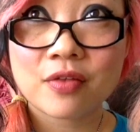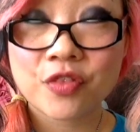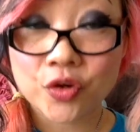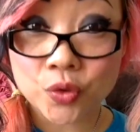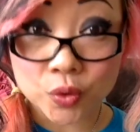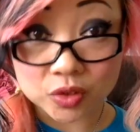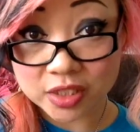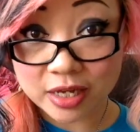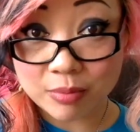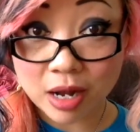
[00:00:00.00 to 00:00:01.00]
The cool
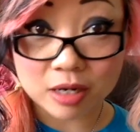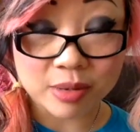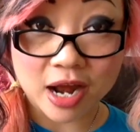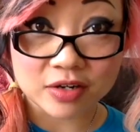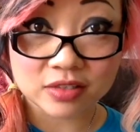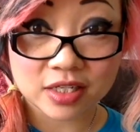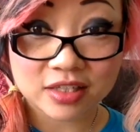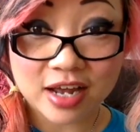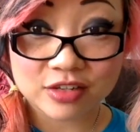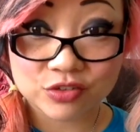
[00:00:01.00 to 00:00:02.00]
thing about a pattern like
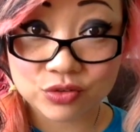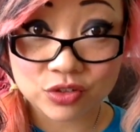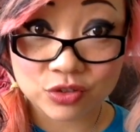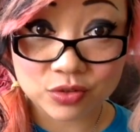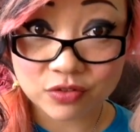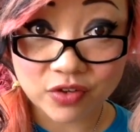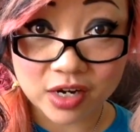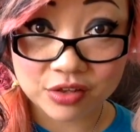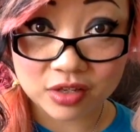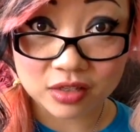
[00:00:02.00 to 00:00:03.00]
that is you can use it for
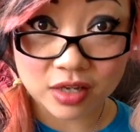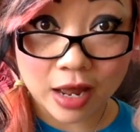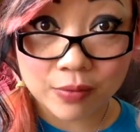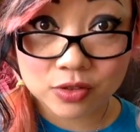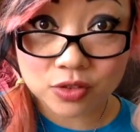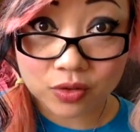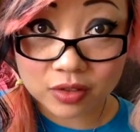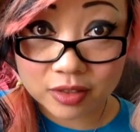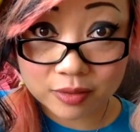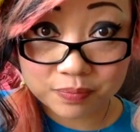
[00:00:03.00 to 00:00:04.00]
anything. Like I would
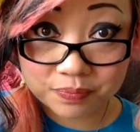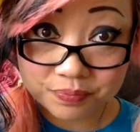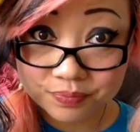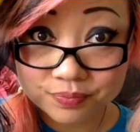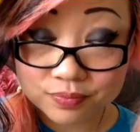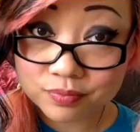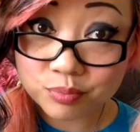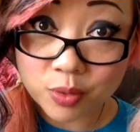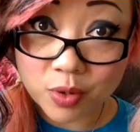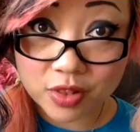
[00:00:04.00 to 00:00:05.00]
totally
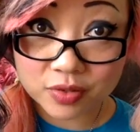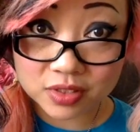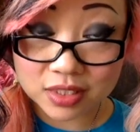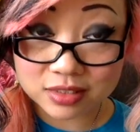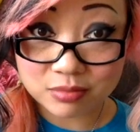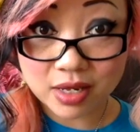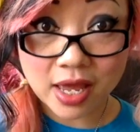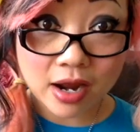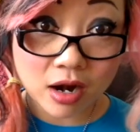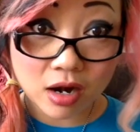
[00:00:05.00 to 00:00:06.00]
put one of those things in my
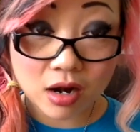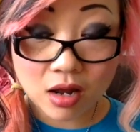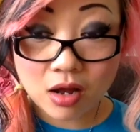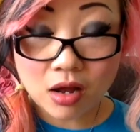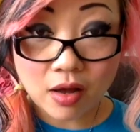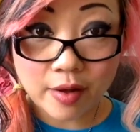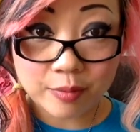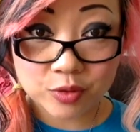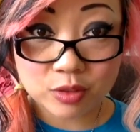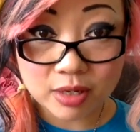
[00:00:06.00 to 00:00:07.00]
hair. Um,
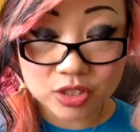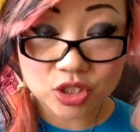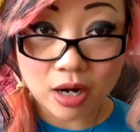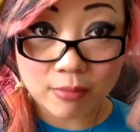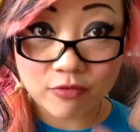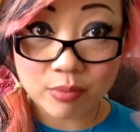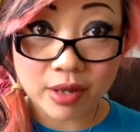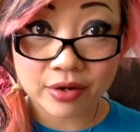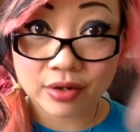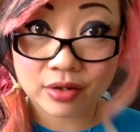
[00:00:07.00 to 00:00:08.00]
you could make a charm for
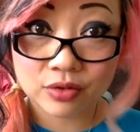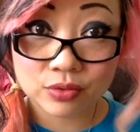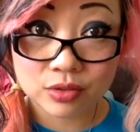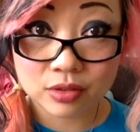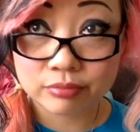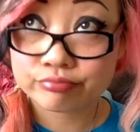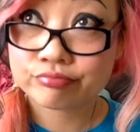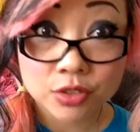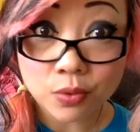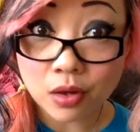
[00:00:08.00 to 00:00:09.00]
pendant. You could
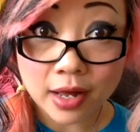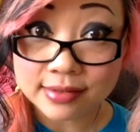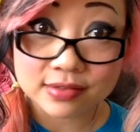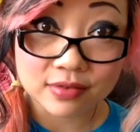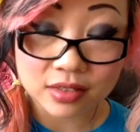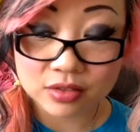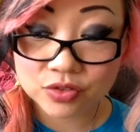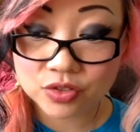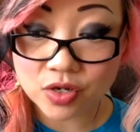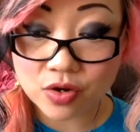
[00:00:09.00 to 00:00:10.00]
do all kinds of things.
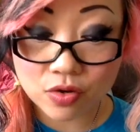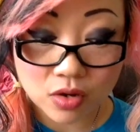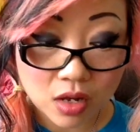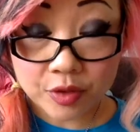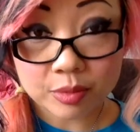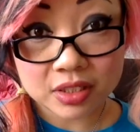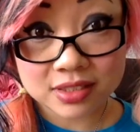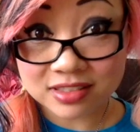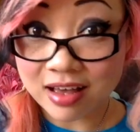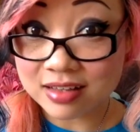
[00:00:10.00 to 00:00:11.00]
So the
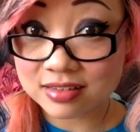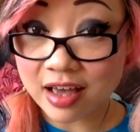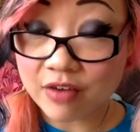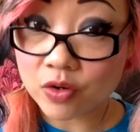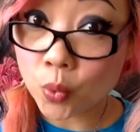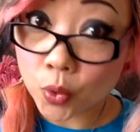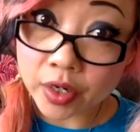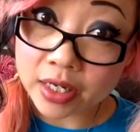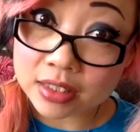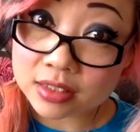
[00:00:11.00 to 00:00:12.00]
book does have a
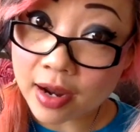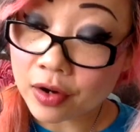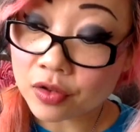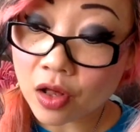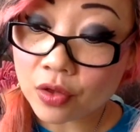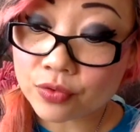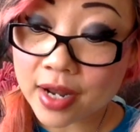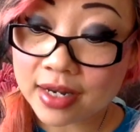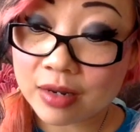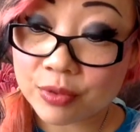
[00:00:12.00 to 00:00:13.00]
working title
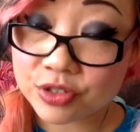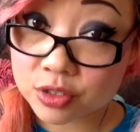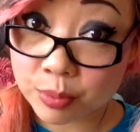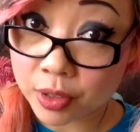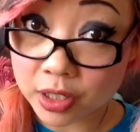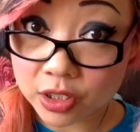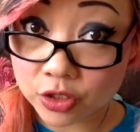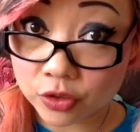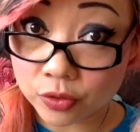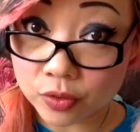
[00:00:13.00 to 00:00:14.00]
already, which is pretty
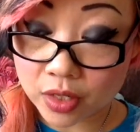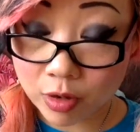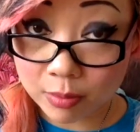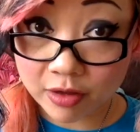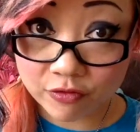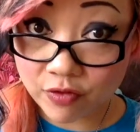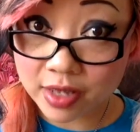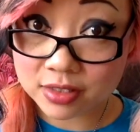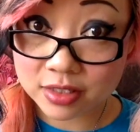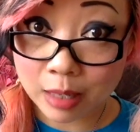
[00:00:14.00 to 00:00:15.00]
cute. One of my
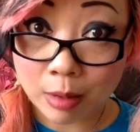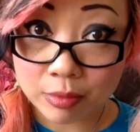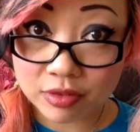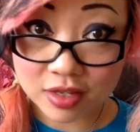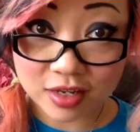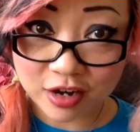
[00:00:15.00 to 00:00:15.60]
friends came up with it.